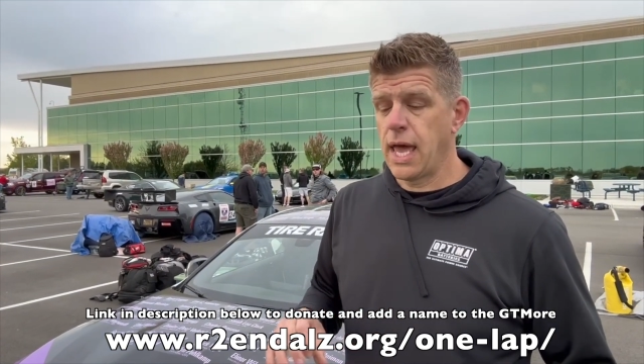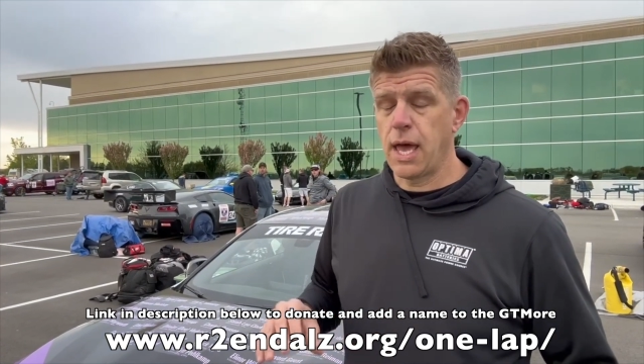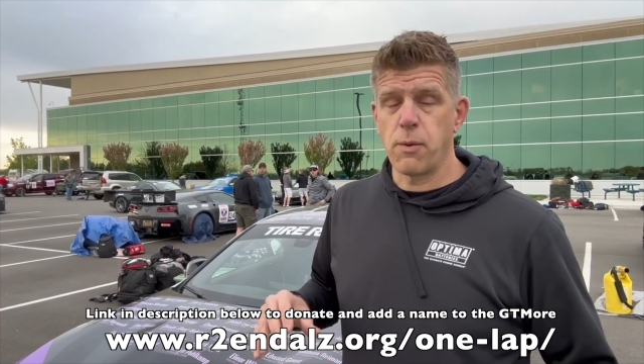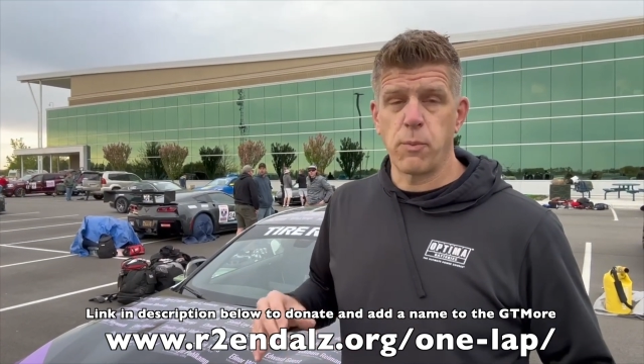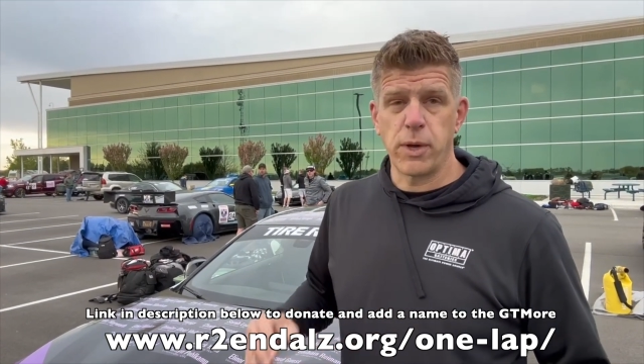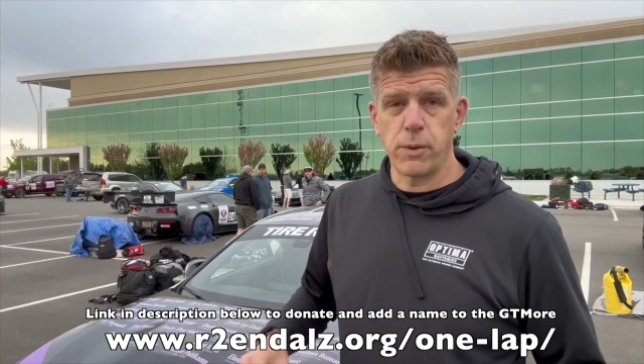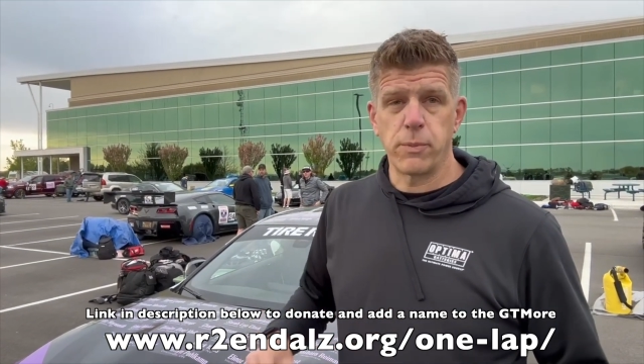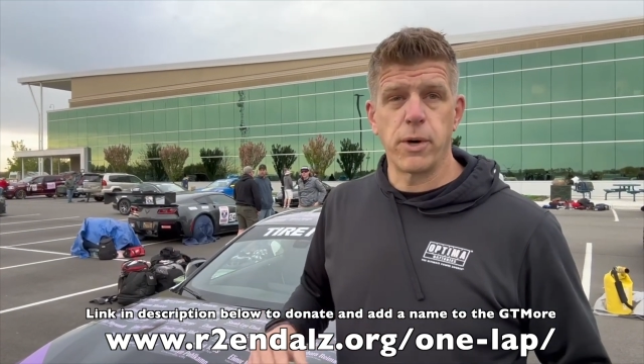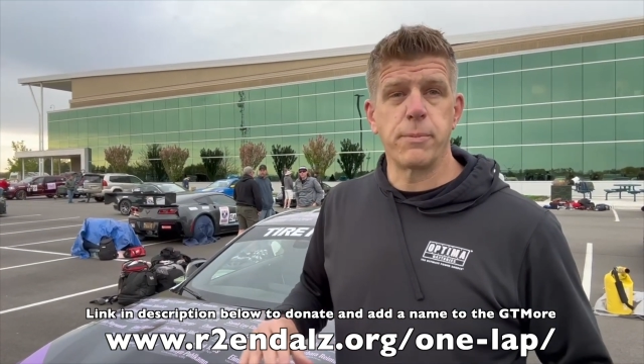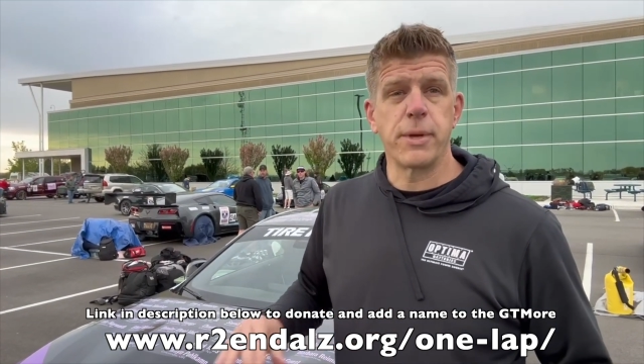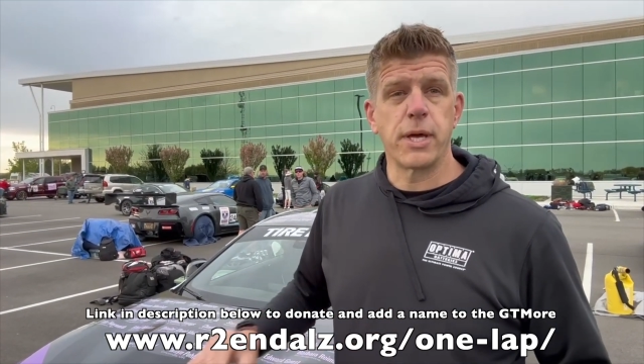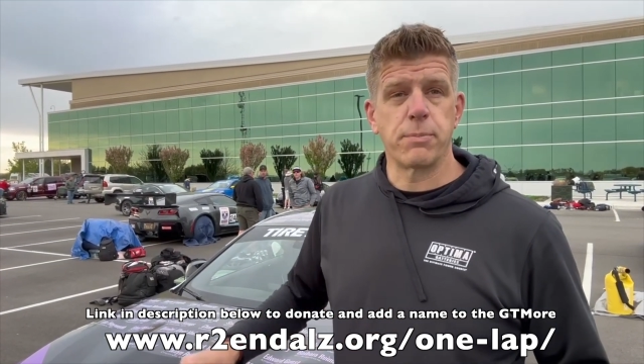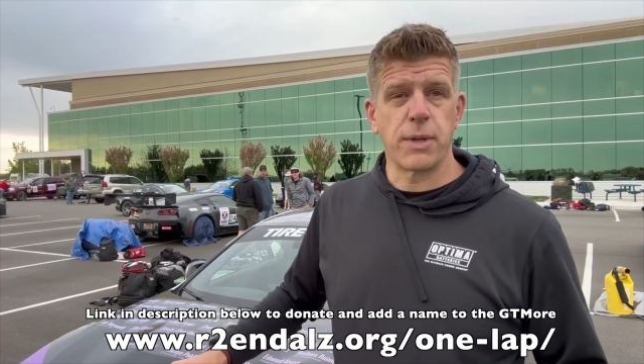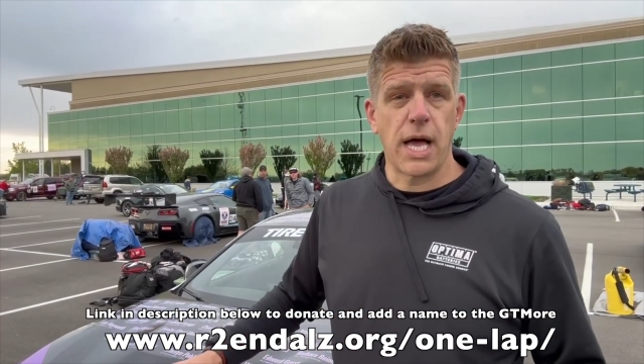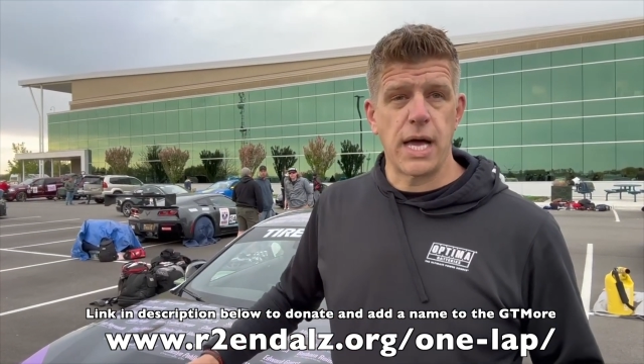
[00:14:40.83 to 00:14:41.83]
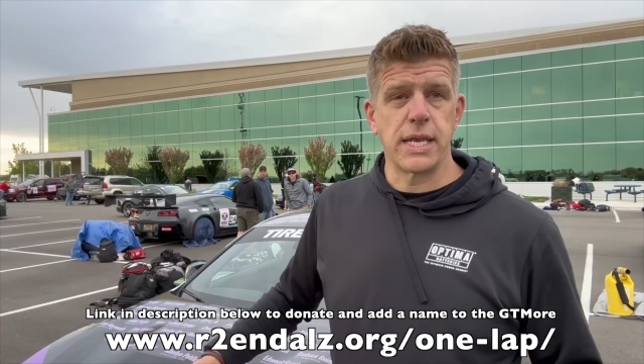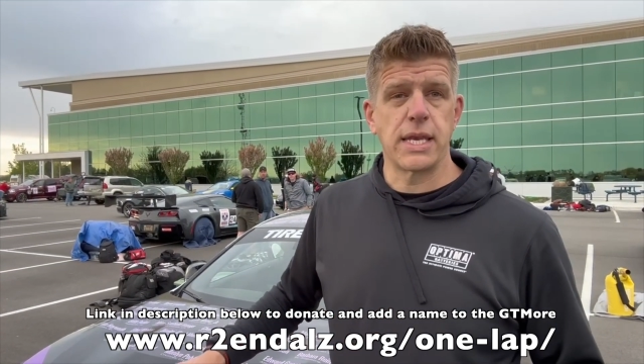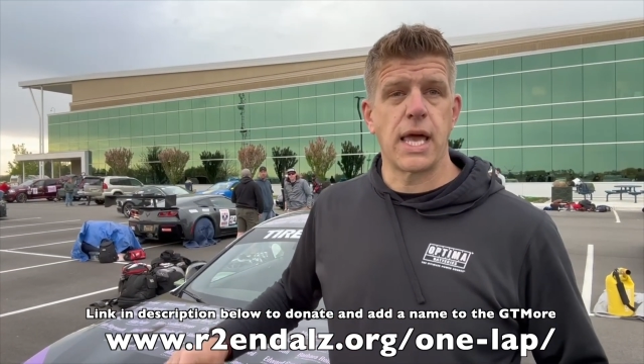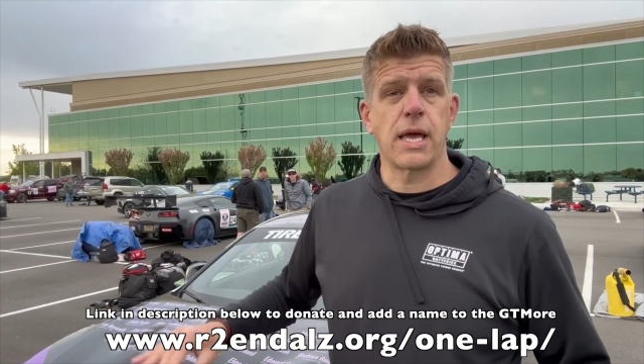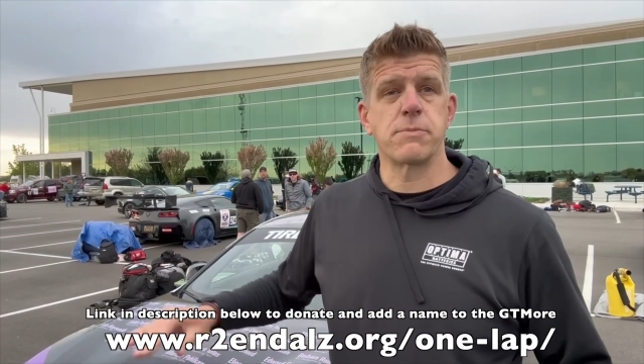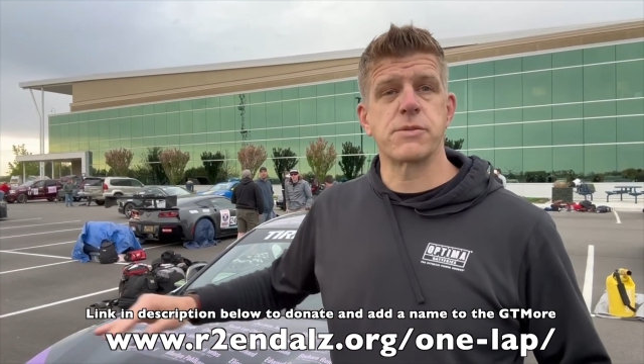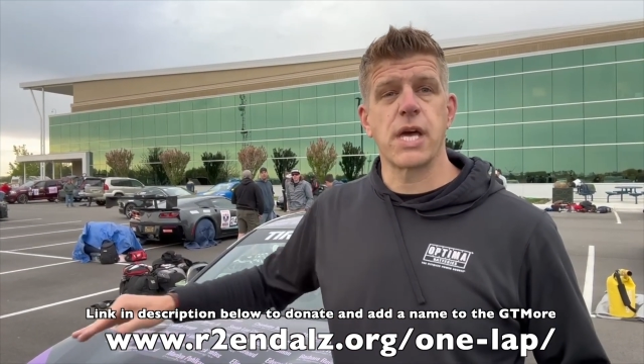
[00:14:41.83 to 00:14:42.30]
and we will be applying
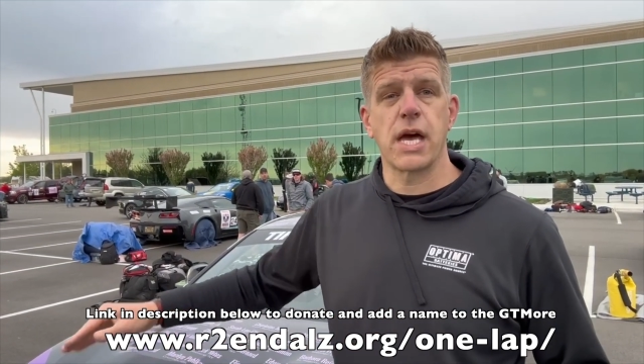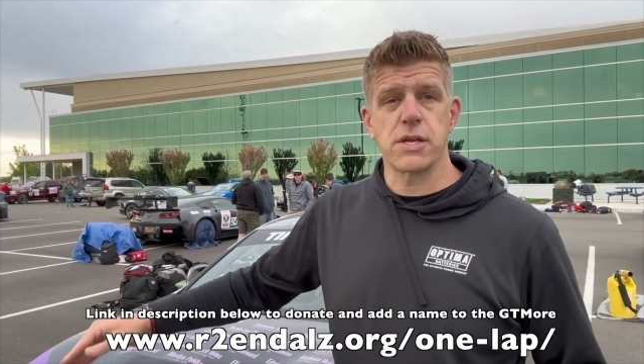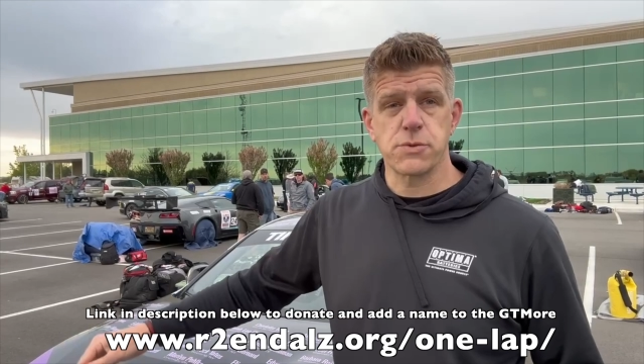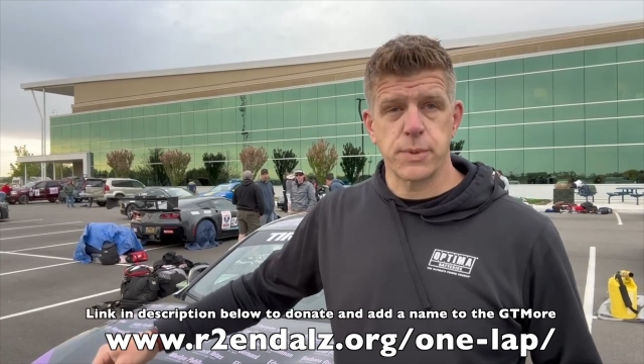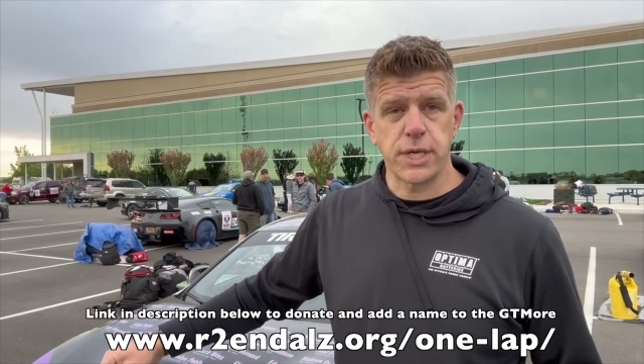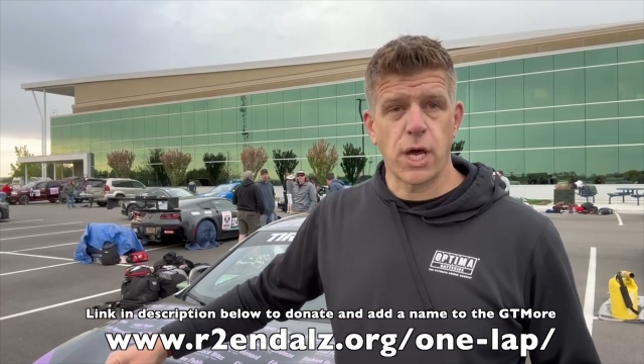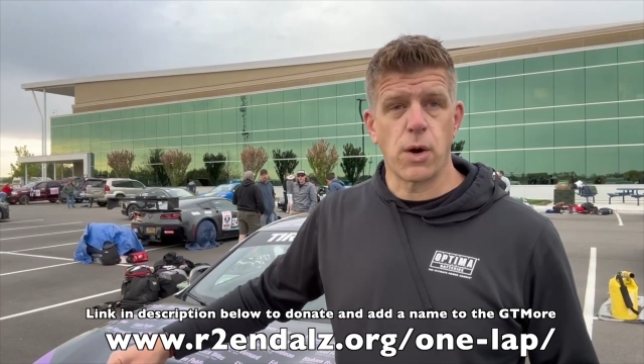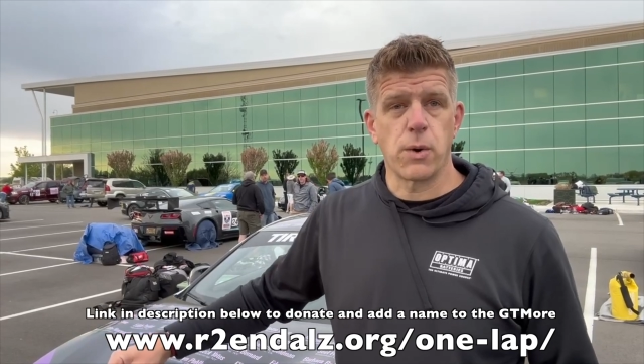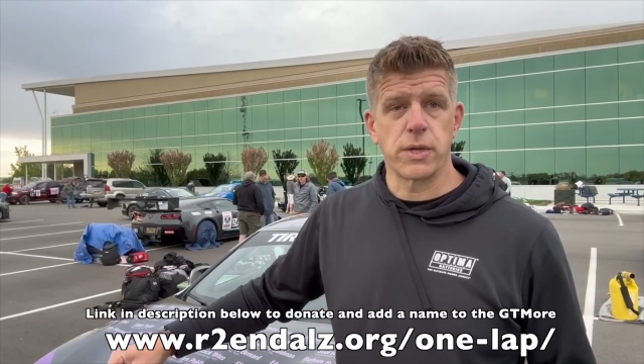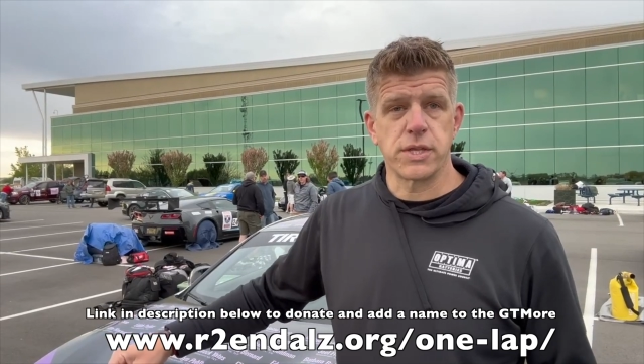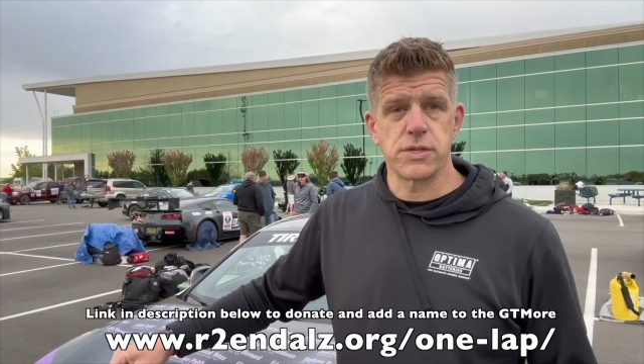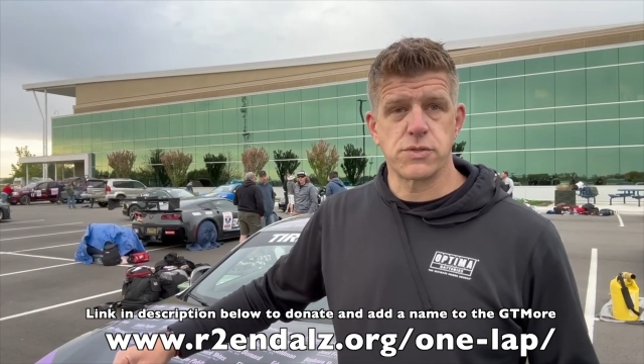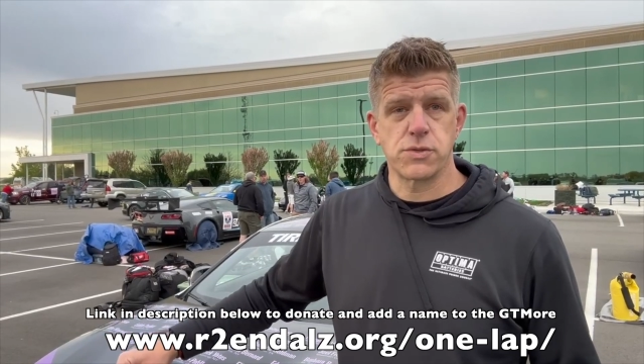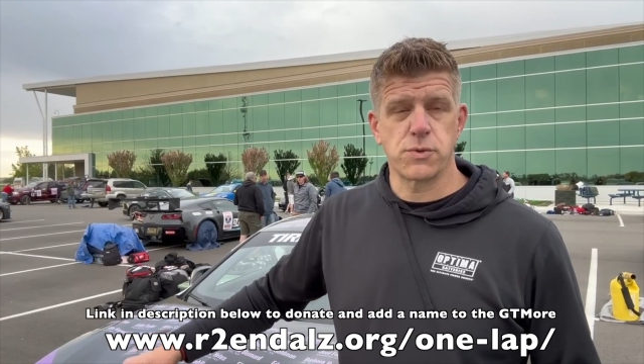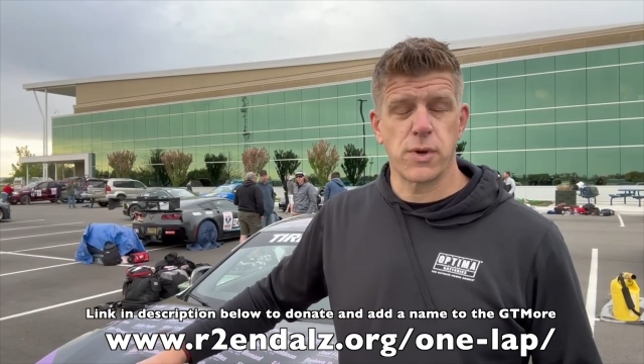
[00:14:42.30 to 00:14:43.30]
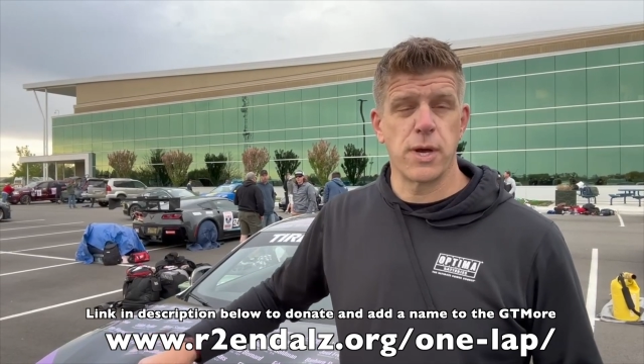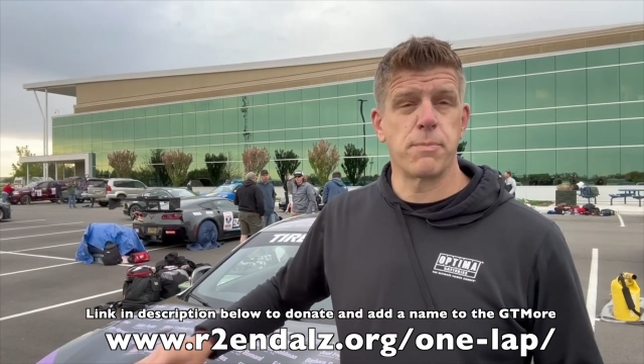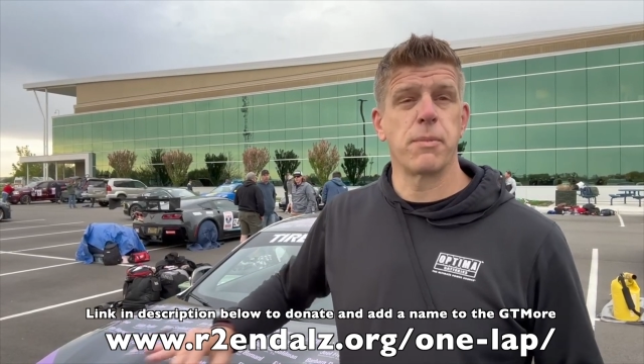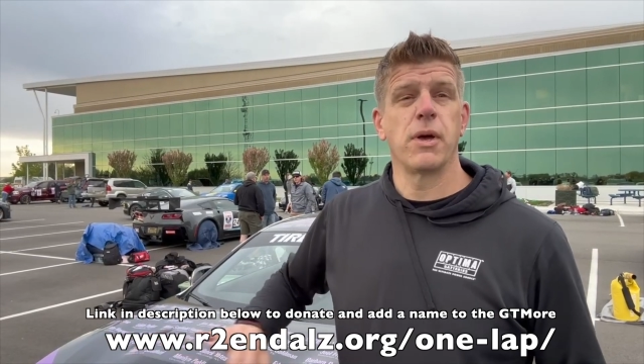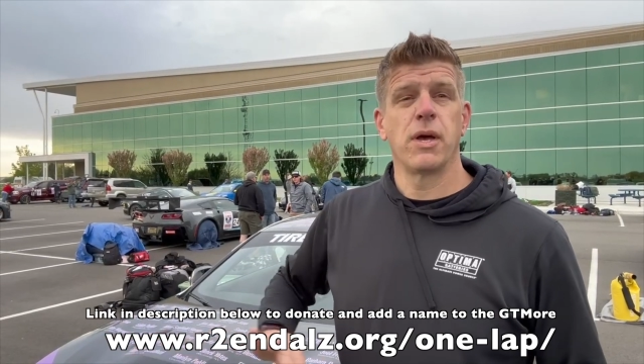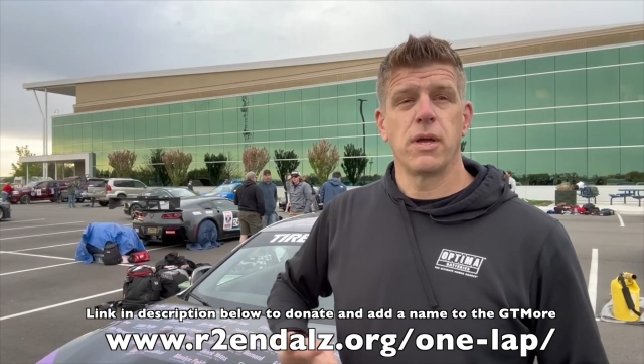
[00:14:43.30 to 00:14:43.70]
names as we go on this trip.